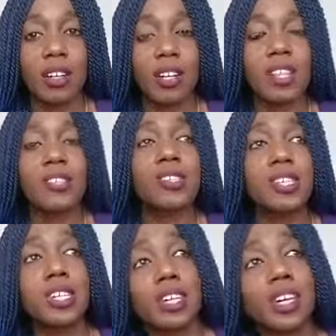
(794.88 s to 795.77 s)
is
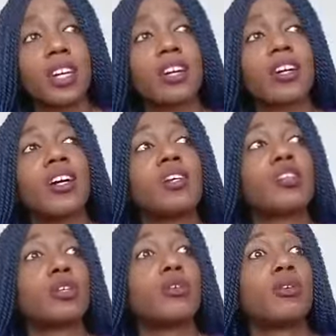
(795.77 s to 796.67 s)
seeking
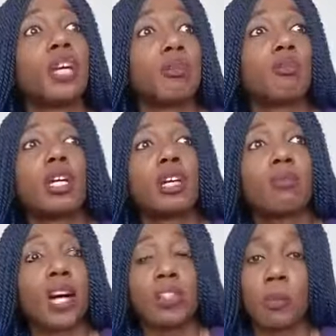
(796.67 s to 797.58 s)
to get me
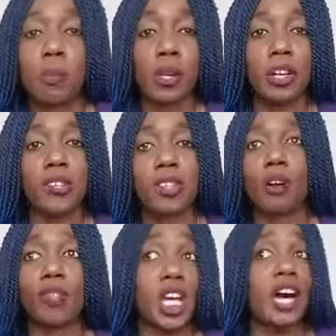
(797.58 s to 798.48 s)
back to a place
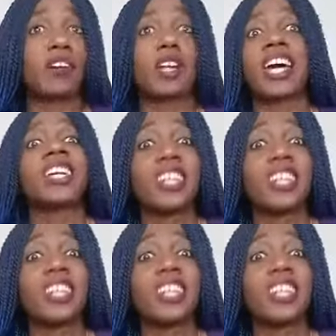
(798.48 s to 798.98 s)
of childlike